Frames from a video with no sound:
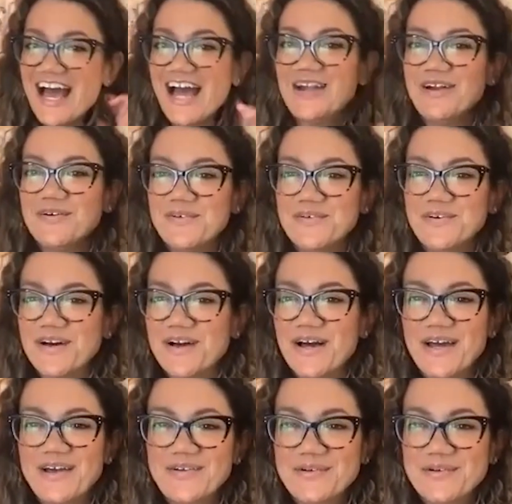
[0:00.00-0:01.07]
don't
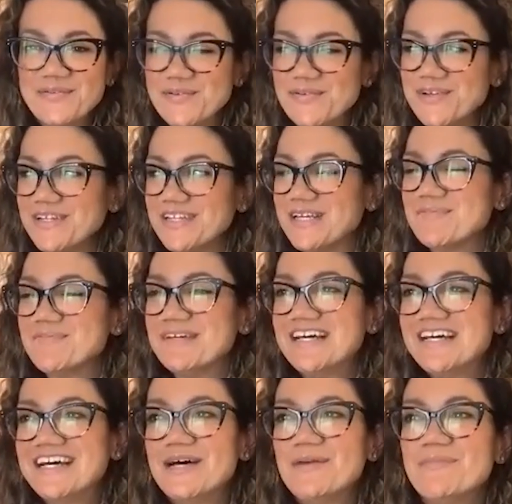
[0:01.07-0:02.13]
I don't want to be one of them.
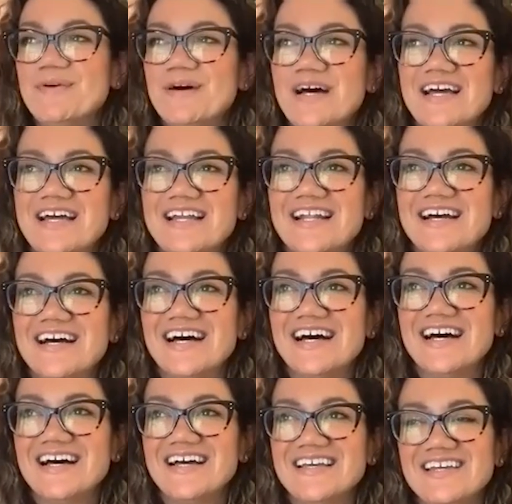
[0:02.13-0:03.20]
But,
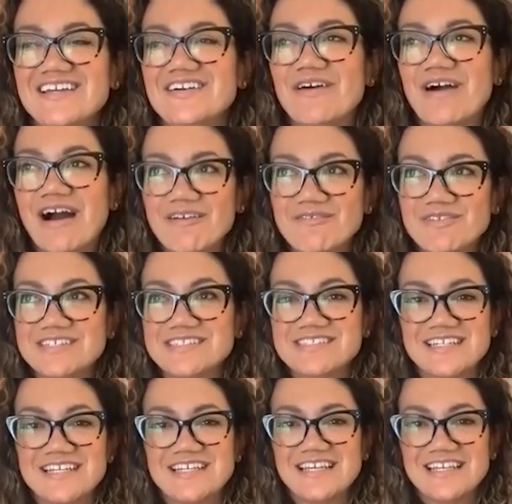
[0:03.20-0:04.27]
you know,
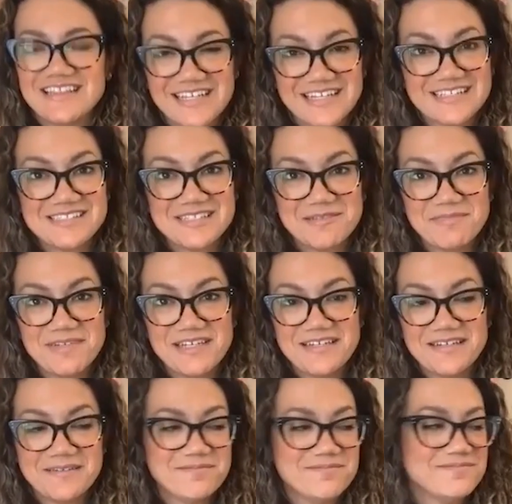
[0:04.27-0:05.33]
obviously, like that's the
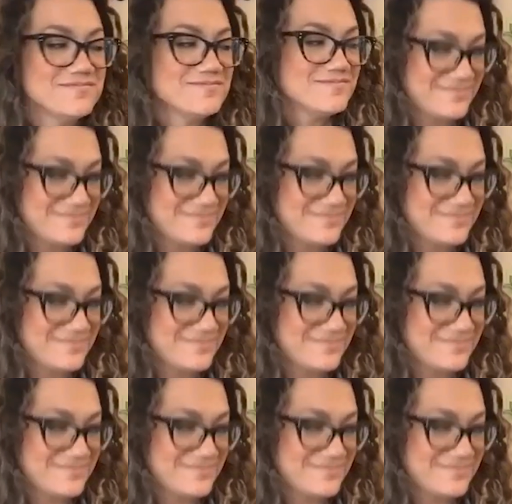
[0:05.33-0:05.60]
medium.